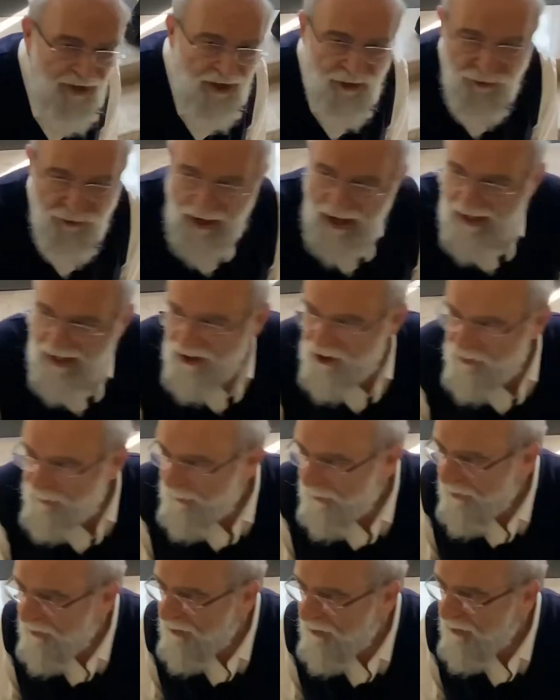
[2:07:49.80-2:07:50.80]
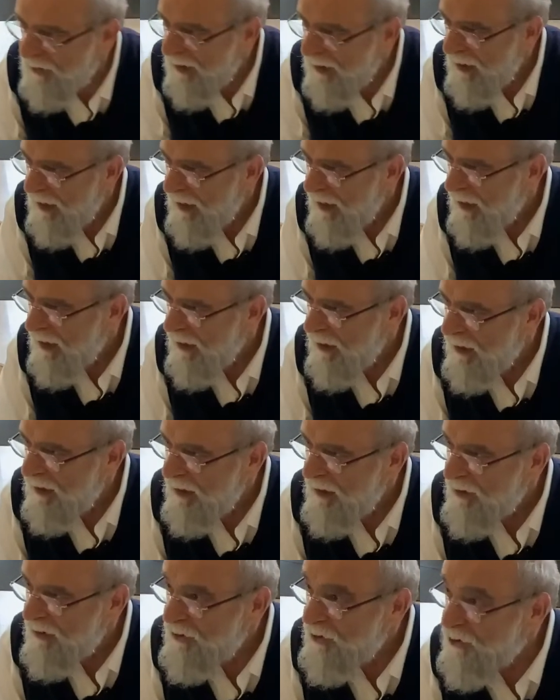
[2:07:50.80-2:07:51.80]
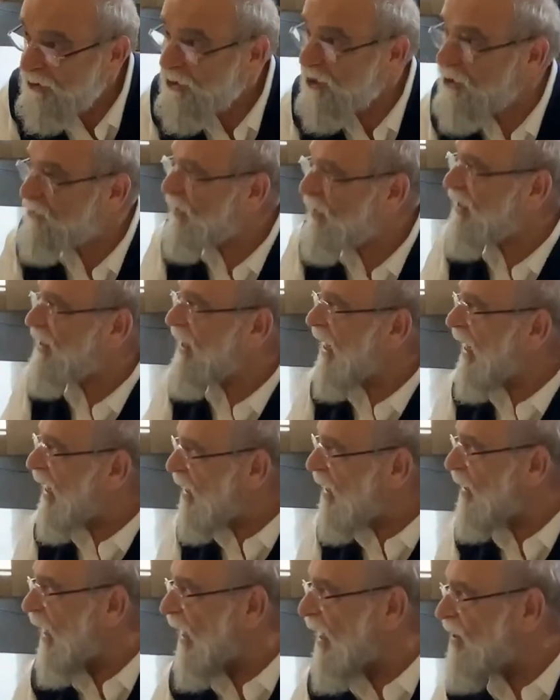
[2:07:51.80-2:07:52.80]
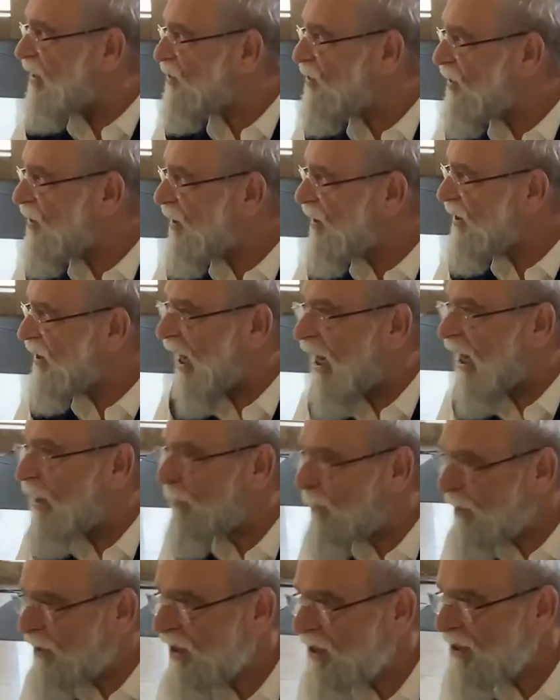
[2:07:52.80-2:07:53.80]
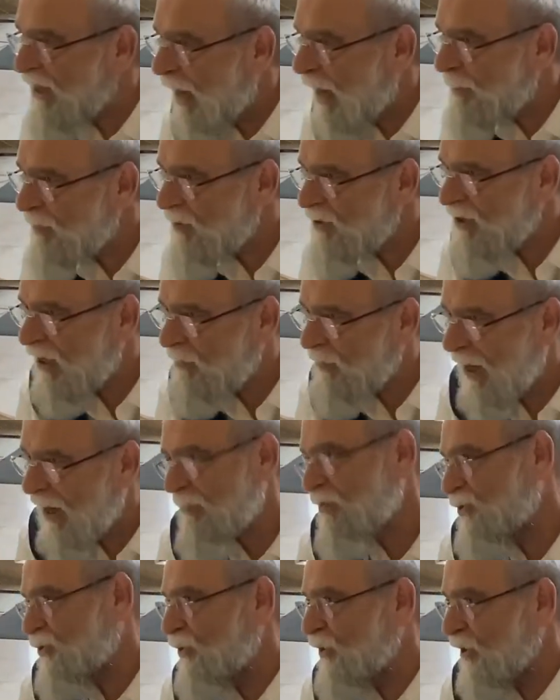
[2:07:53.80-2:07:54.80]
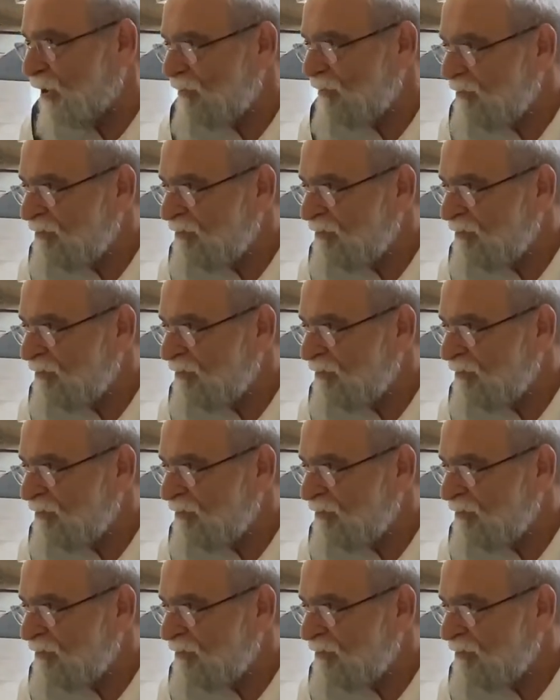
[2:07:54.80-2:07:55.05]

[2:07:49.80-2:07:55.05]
in Johannesburg, you just read the headlines. Terrible things happen somewhere, I'm sure.